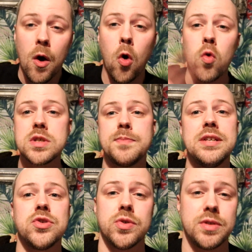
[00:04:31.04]
always
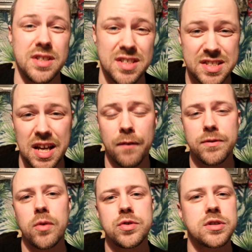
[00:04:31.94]
be true to yourself,
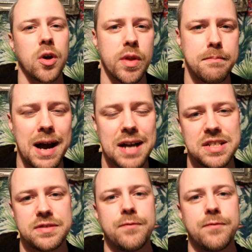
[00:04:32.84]
don't just go with the masses.